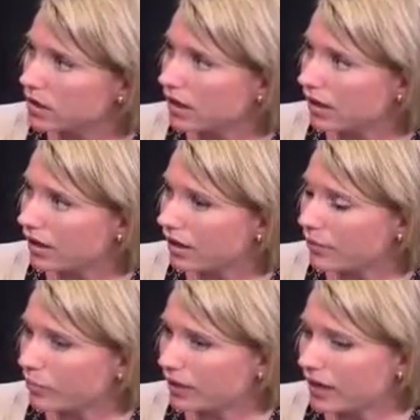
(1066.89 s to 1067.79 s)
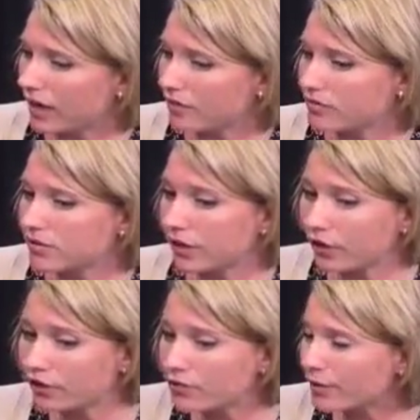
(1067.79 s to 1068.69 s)
We have
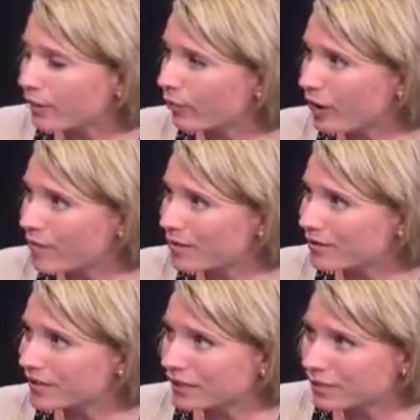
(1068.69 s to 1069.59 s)
singers that will come and sing to